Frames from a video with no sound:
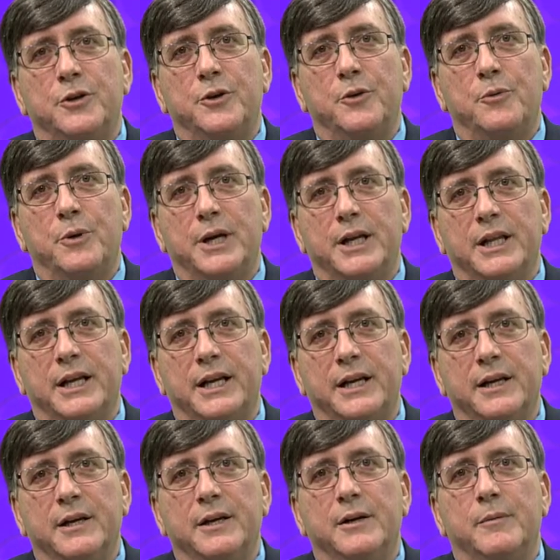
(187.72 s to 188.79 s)
you really
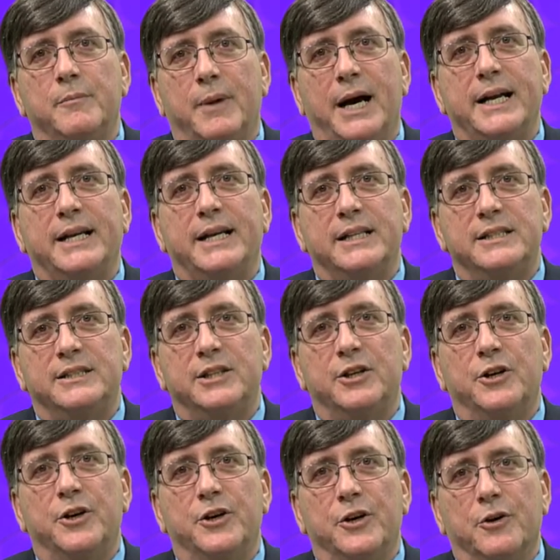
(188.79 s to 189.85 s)
might
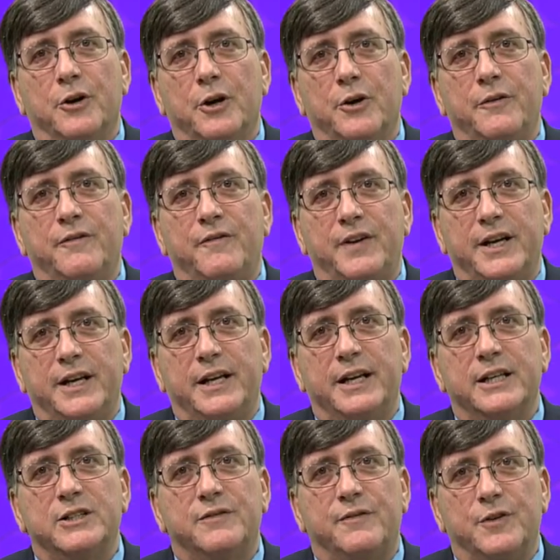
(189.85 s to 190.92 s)
consider your own
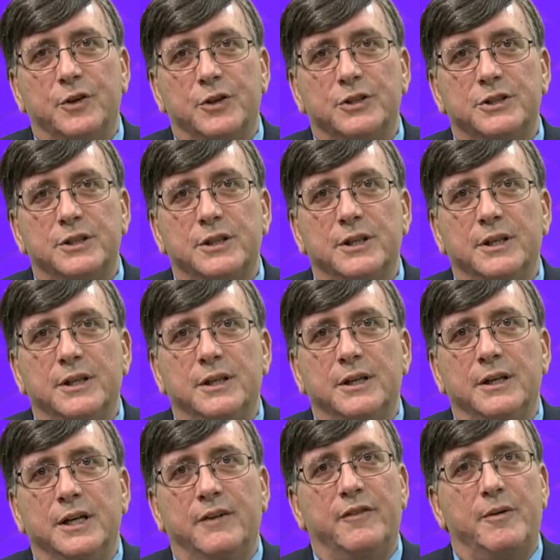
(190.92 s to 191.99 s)
feelings first.
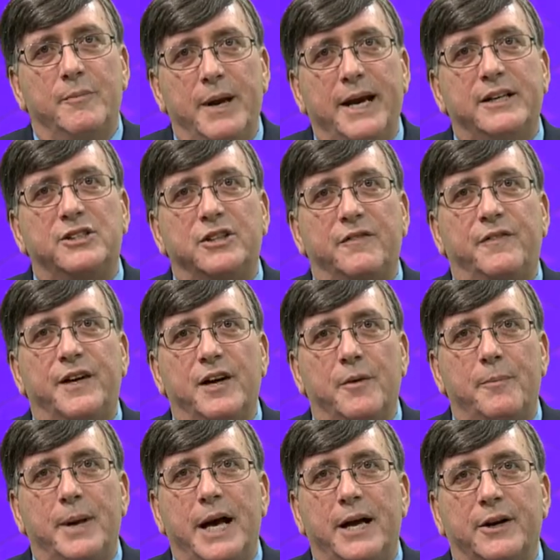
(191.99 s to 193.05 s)
If it makes you feel
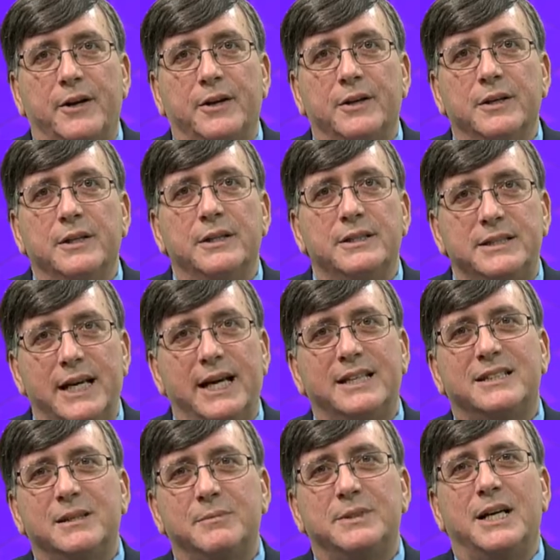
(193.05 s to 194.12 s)
better, take
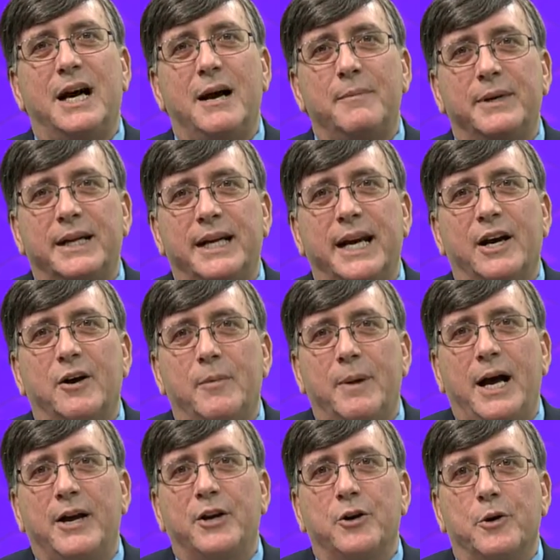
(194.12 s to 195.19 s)
some time to care
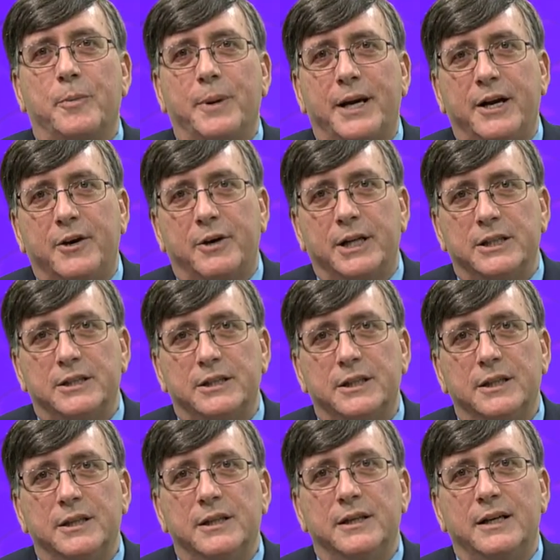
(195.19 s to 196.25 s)
about your appearance
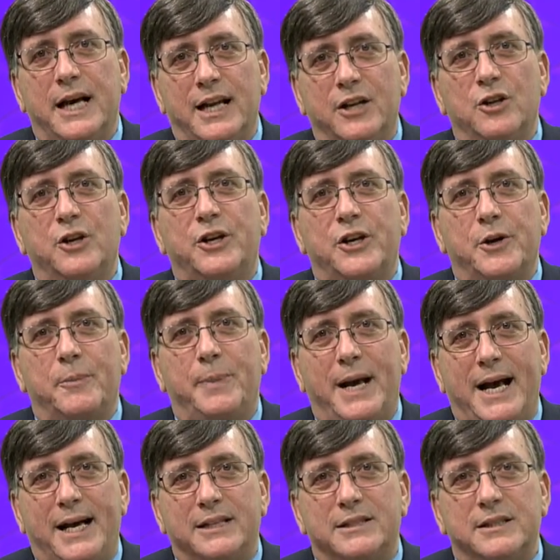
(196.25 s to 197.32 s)
and look your
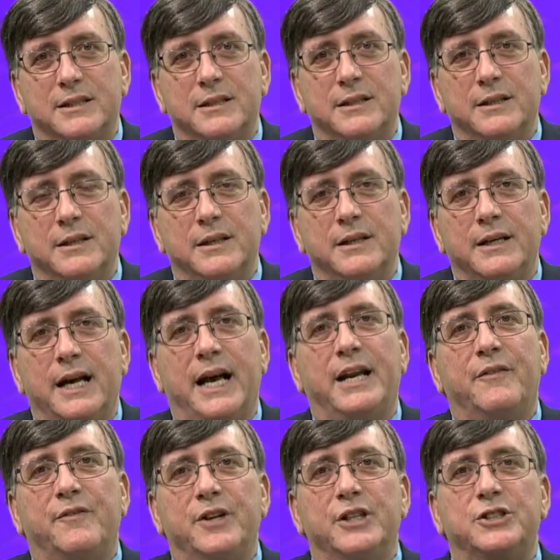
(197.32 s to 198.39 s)
best. And
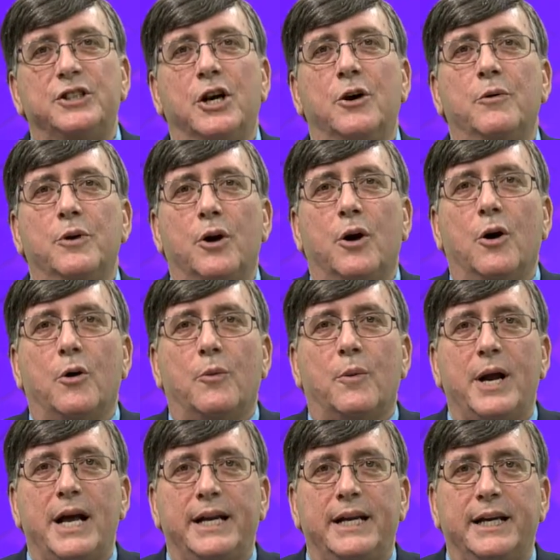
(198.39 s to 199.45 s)
if you don't
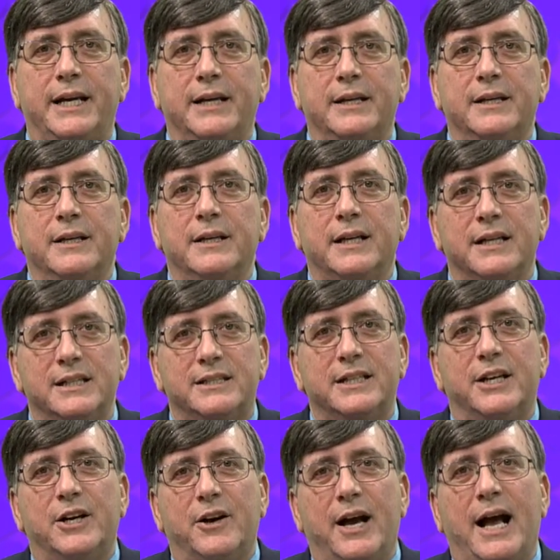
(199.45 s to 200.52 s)
already,
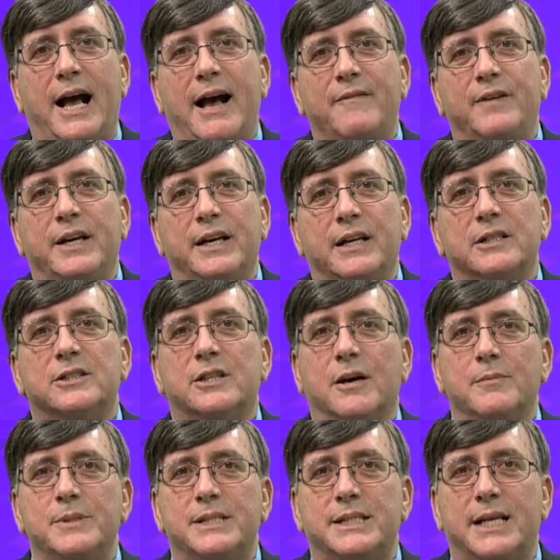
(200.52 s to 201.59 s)
consider having
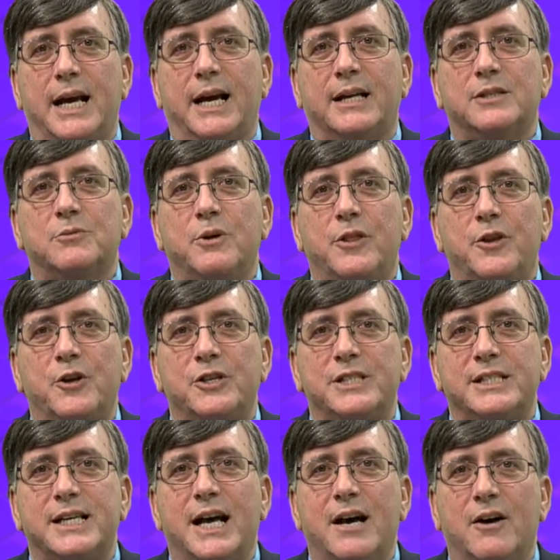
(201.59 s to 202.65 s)
some sex with
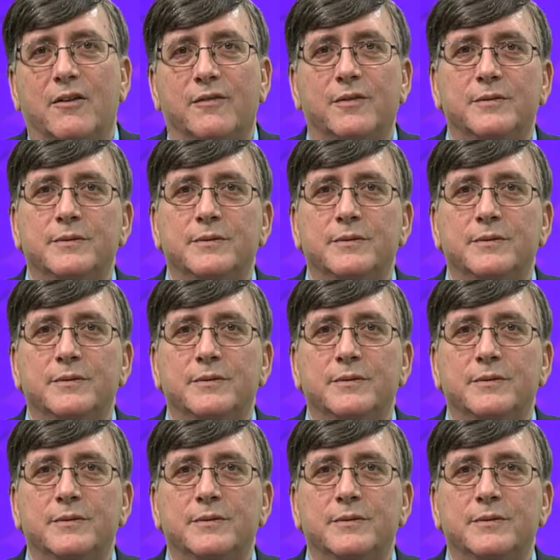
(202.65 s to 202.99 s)
yourself.